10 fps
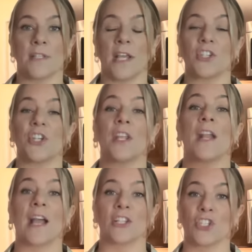section and
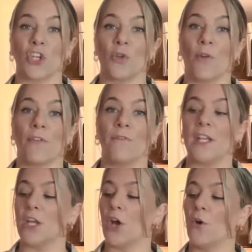I can show you on the
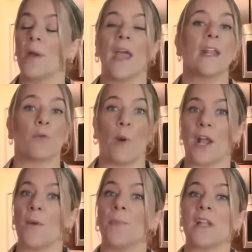video and it
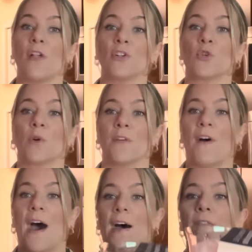rang up
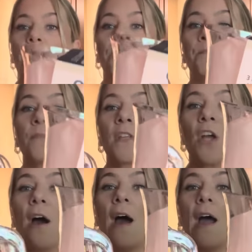$1.25.
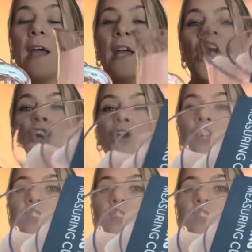I could